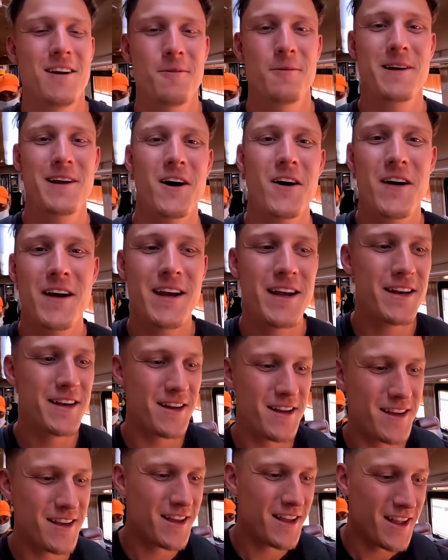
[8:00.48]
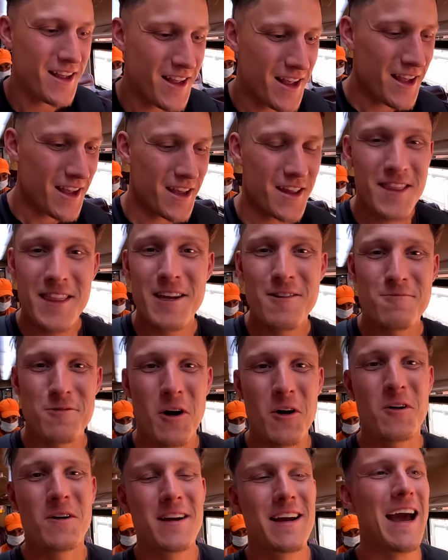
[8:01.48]
We are in the
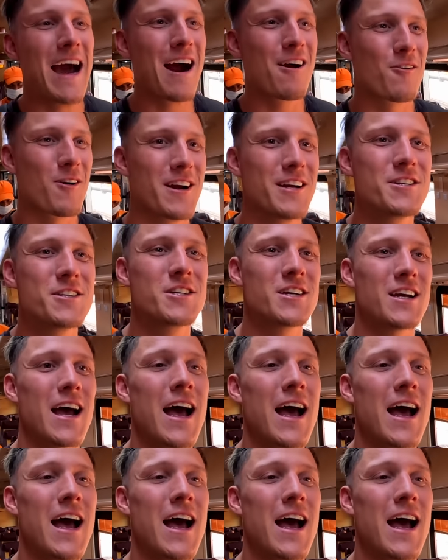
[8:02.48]
wrong carriage.